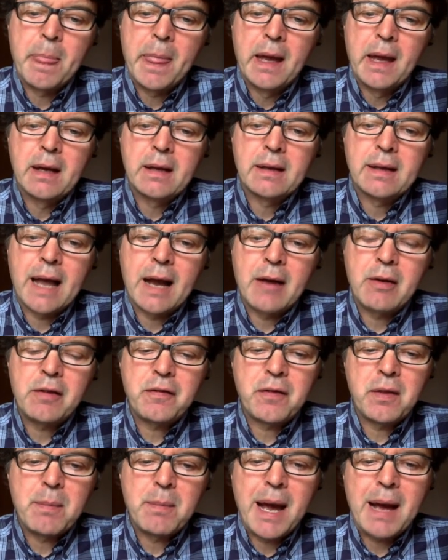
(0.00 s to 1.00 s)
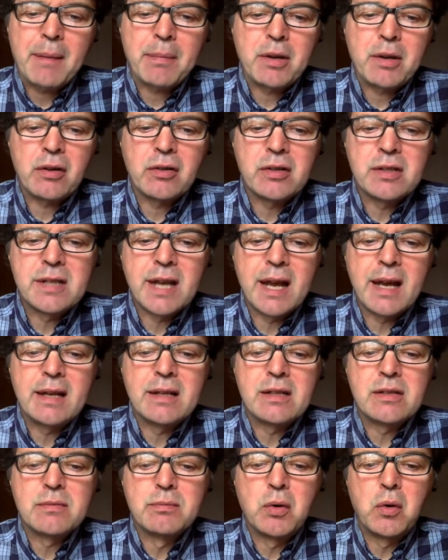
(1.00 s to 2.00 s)
Now, if the map
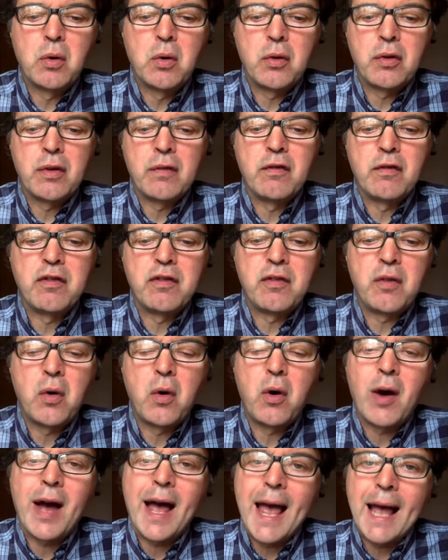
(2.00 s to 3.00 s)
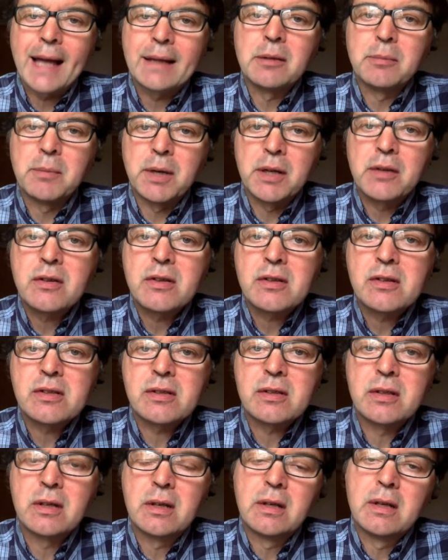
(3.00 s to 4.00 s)
contains more than 4 elements
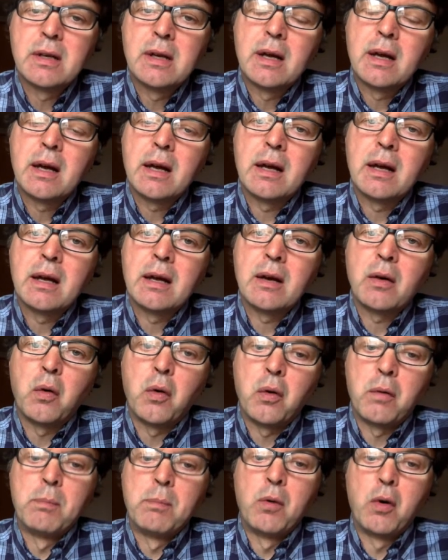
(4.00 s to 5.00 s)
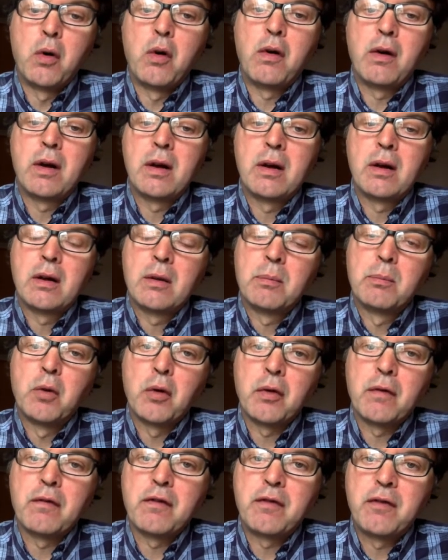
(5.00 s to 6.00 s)
or more
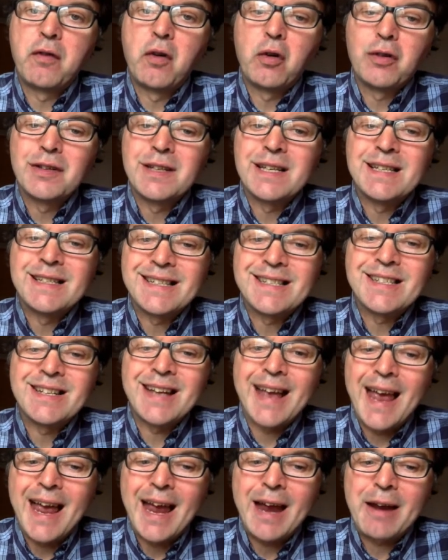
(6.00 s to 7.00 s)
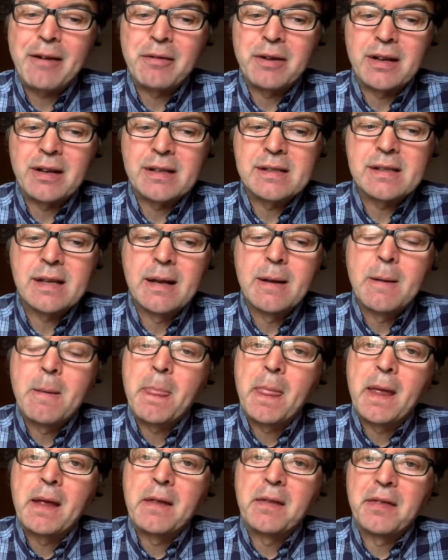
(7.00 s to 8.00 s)
than 4 decision areas,
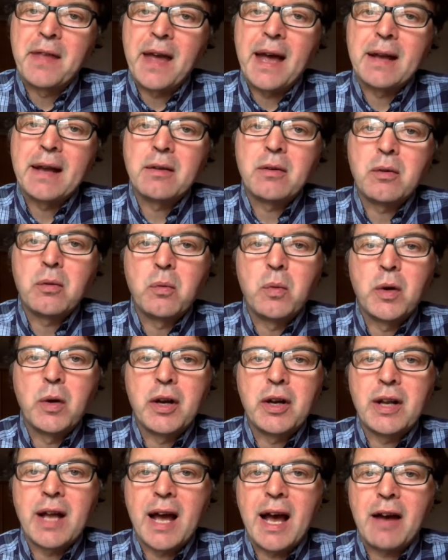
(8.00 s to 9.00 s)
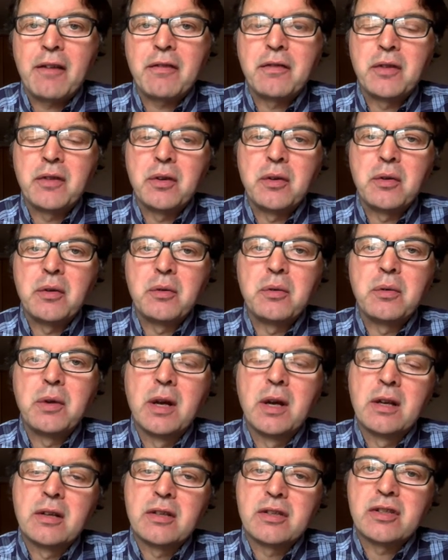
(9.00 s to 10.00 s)
then we're going to have to
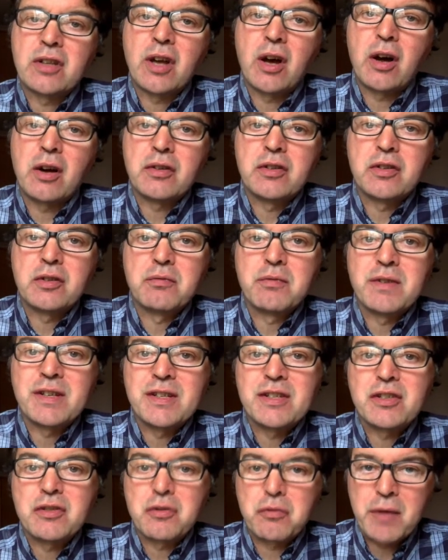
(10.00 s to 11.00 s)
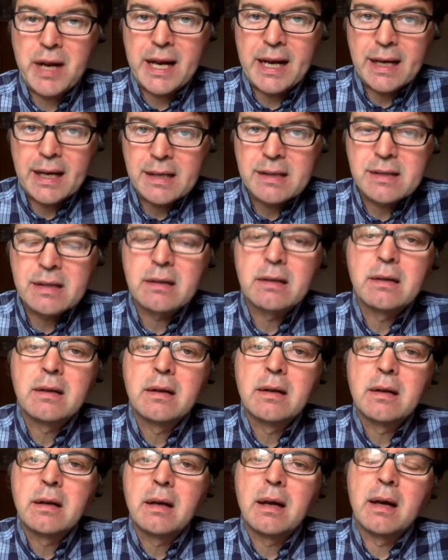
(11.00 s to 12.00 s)
start to restrict
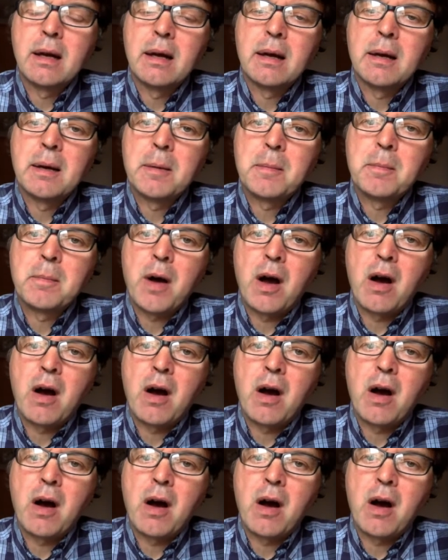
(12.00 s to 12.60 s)
our